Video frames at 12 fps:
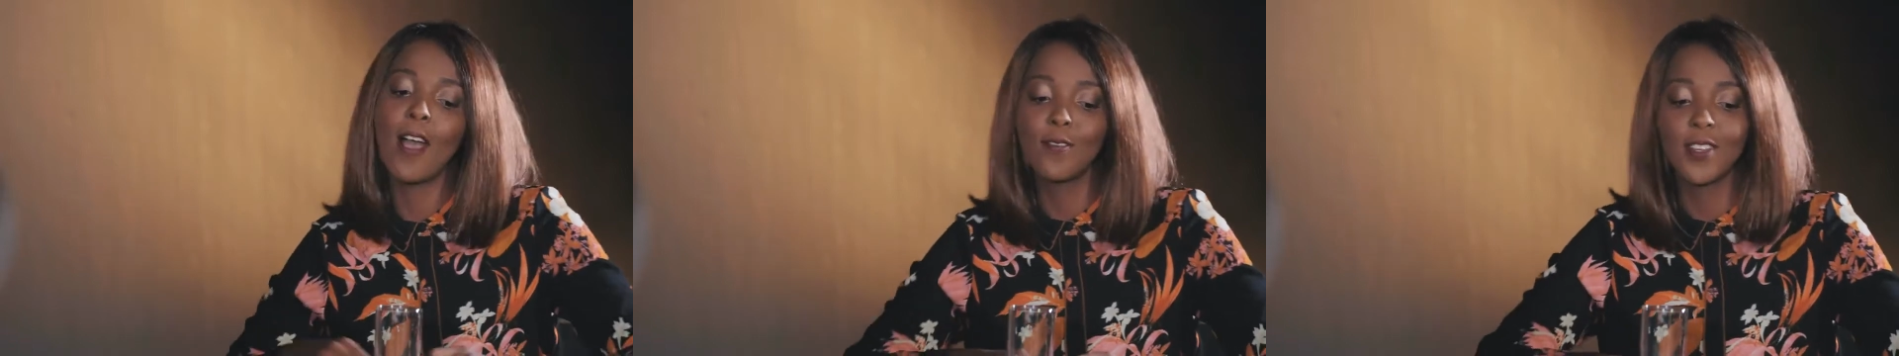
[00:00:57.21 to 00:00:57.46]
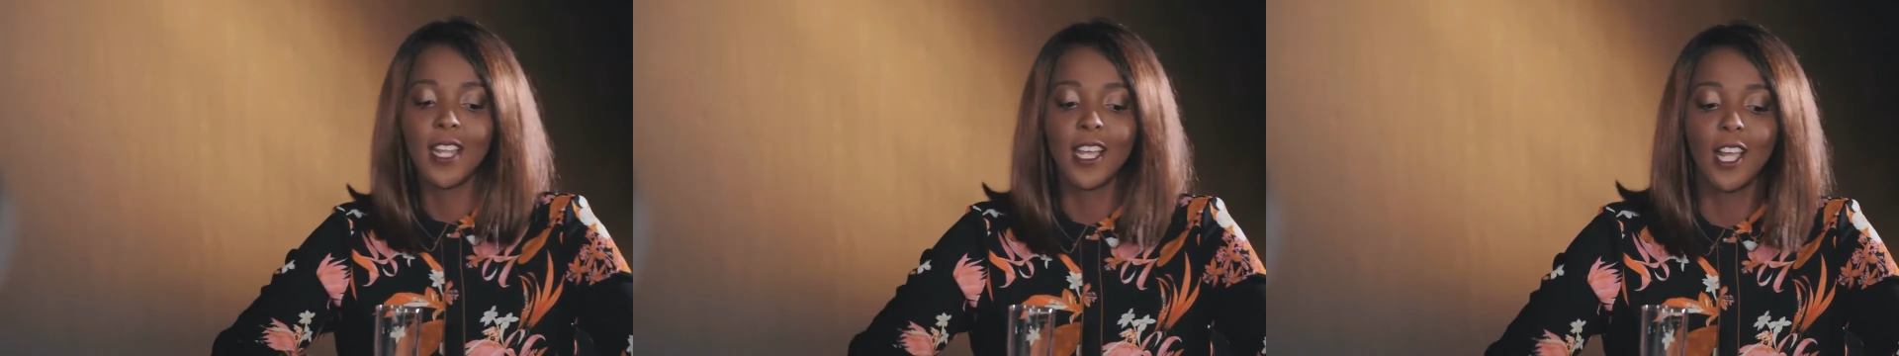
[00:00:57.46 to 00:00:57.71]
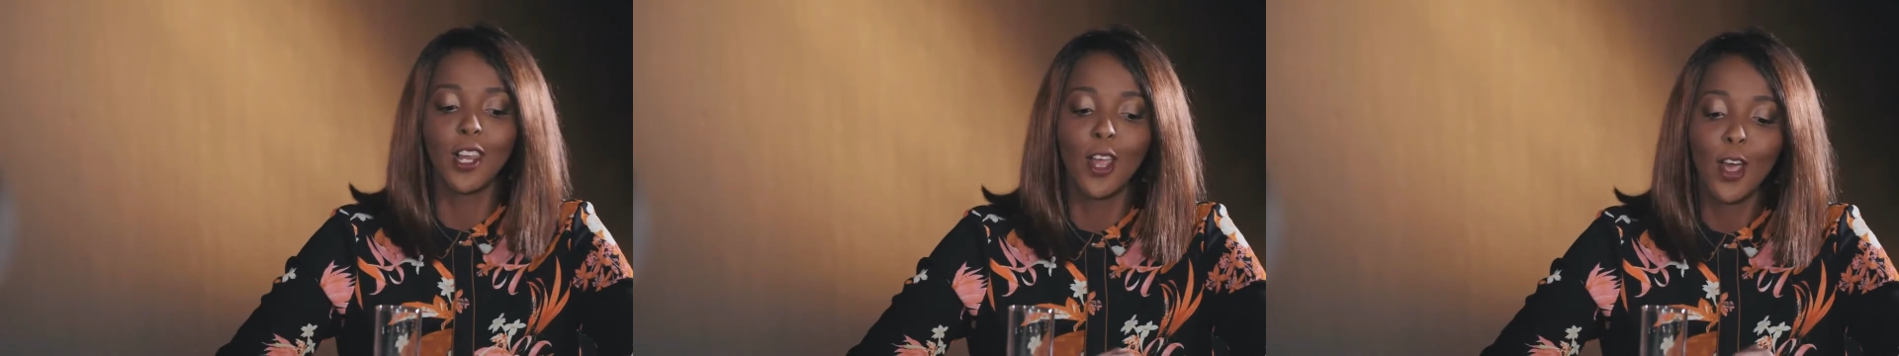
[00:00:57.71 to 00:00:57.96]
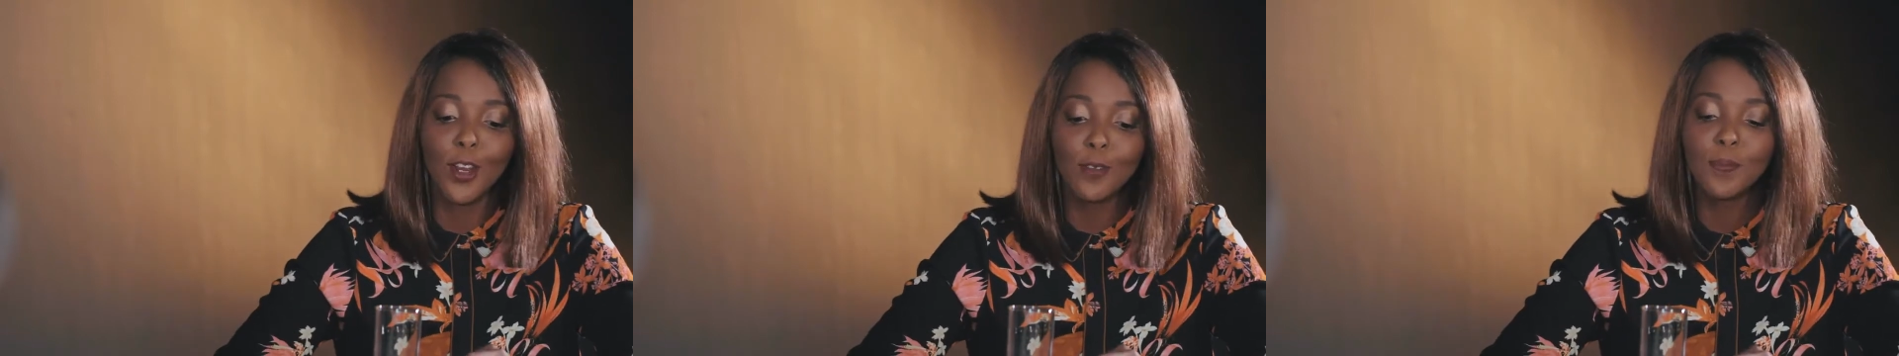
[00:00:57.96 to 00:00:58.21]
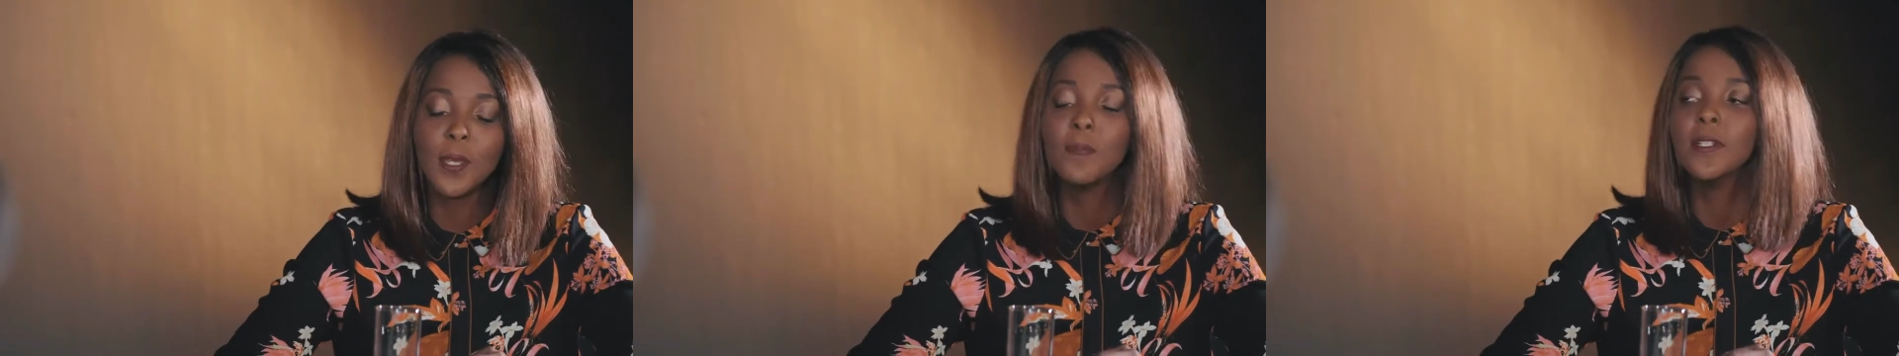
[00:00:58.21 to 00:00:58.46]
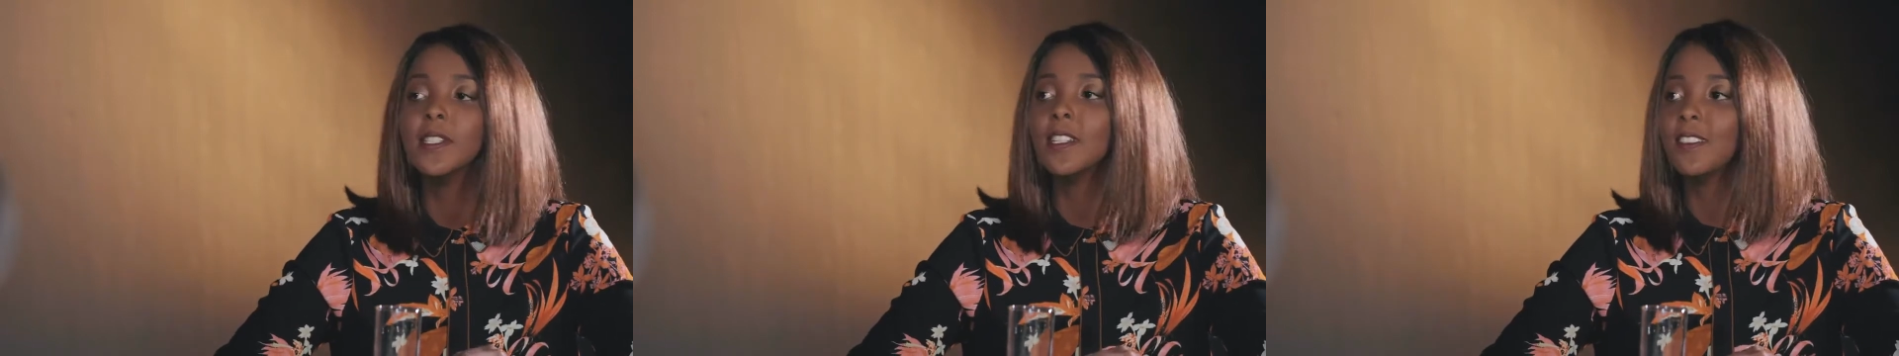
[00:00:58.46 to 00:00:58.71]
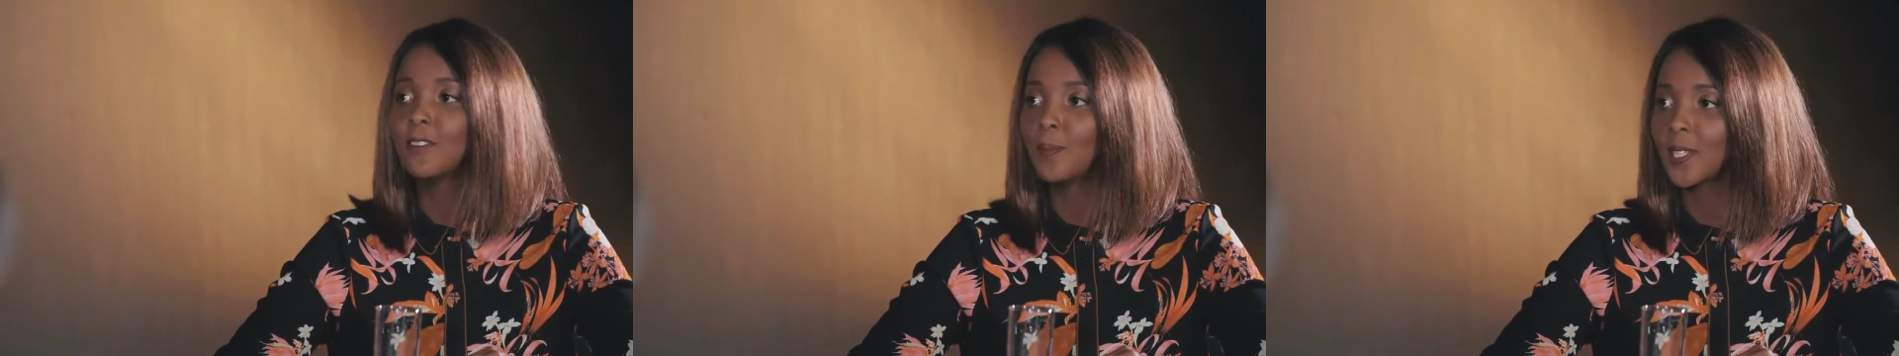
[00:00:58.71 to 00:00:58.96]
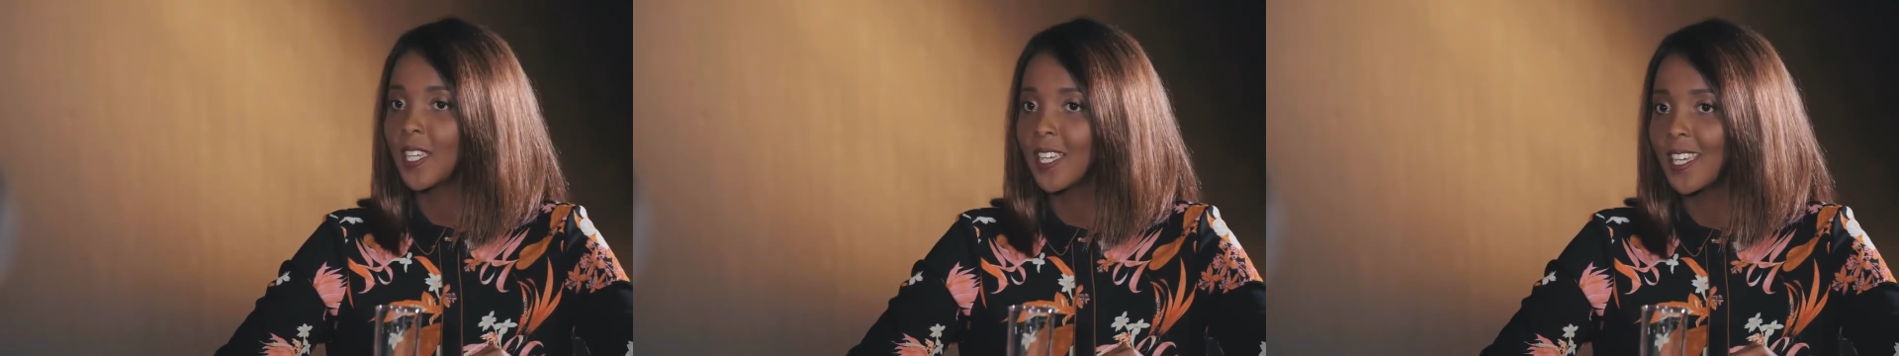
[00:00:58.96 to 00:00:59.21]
I feel like a lot of people have bigger